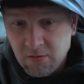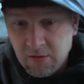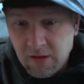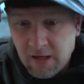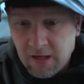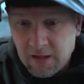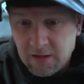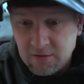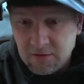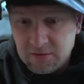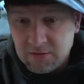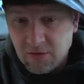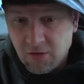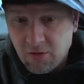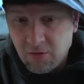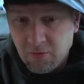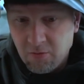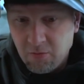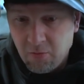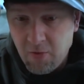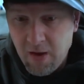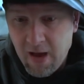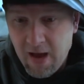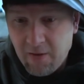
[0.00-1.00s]
Yeah,
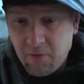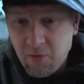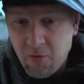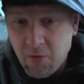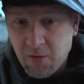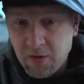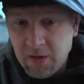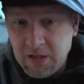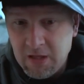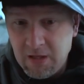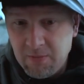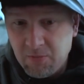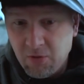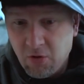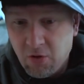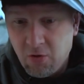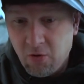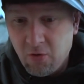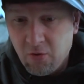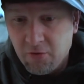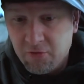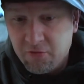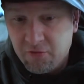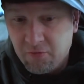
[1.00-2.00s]
so we want to keep the
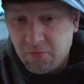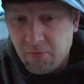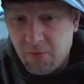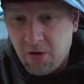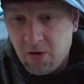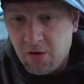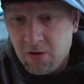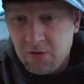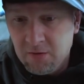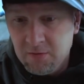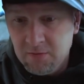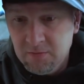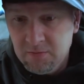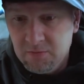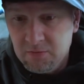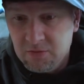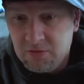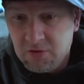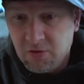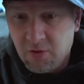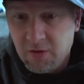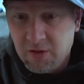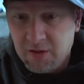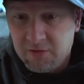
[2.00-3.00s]
hole small
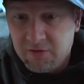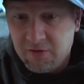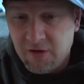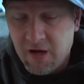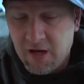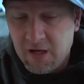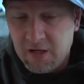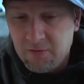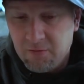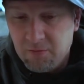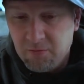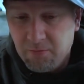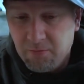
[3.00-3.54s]
so it's not